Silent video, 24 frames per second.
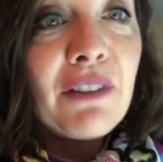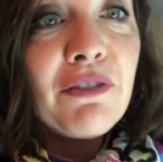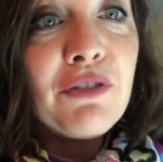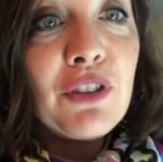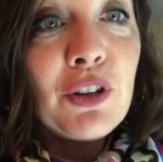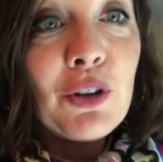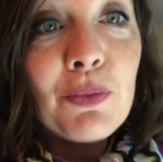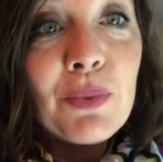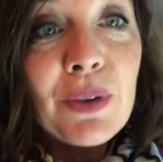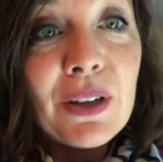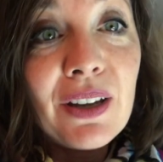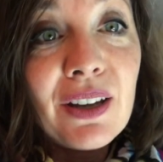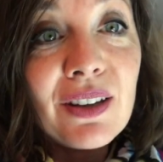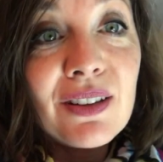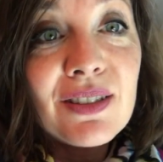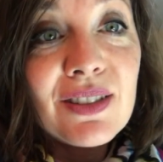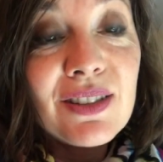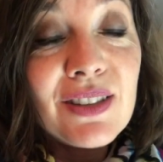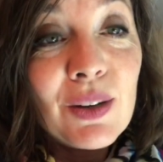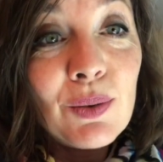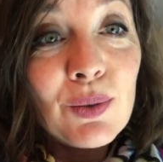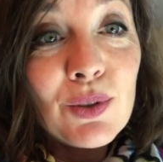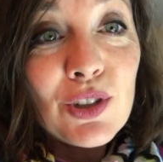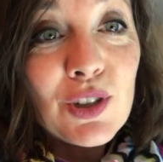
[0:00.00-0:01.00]
a few because
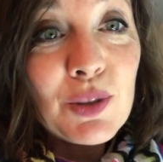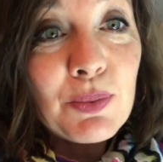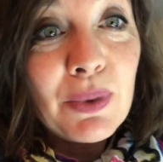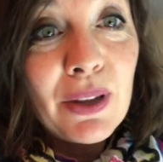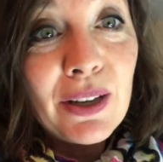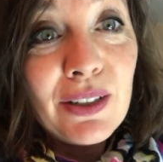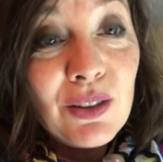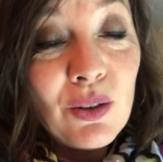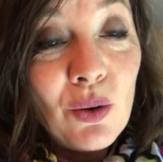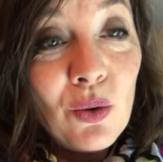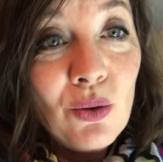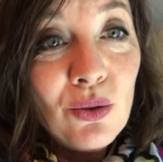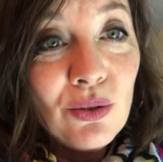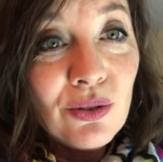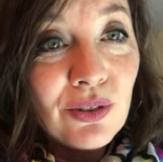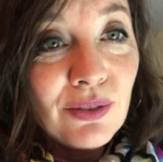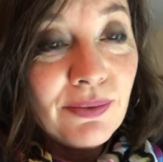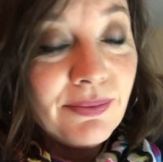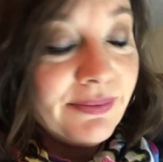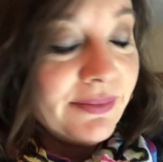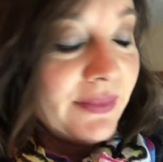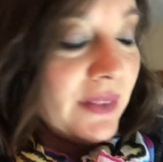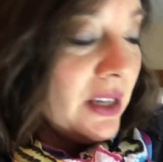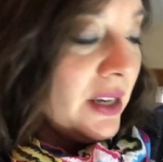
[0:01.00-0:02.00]
they were just plain old.
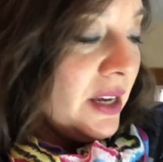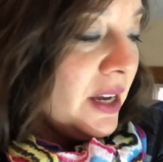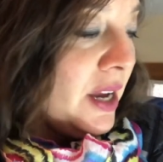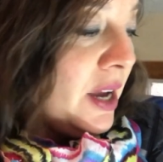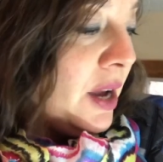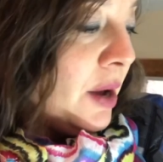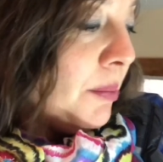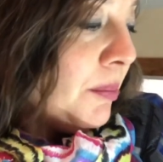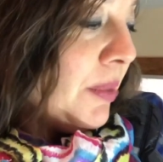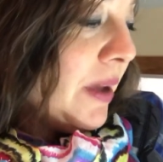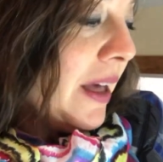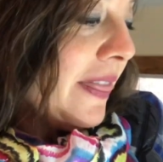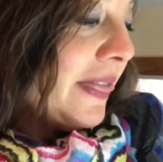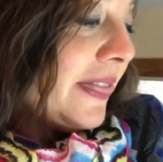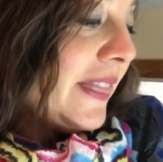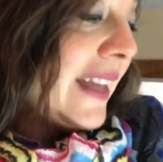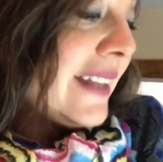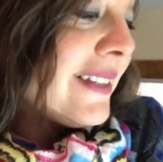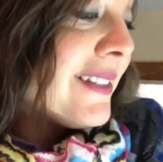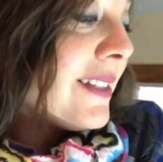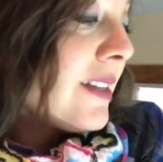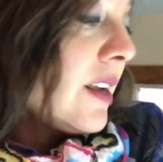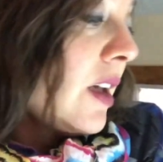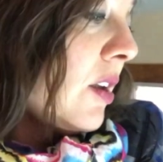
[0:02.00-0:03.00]
But
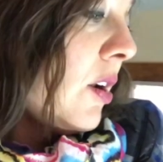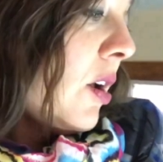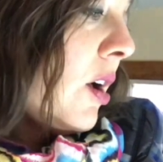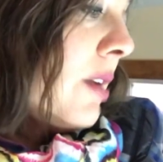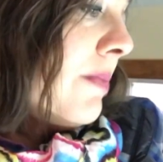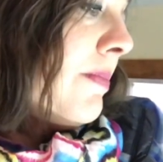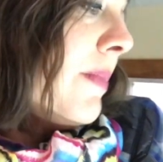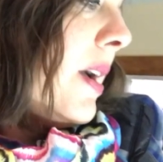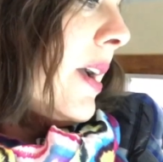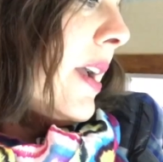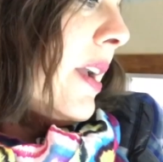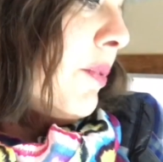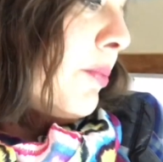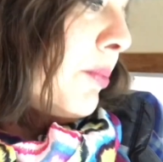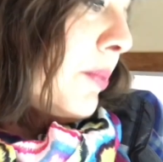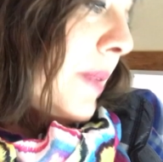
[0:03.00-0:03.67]
that's not on my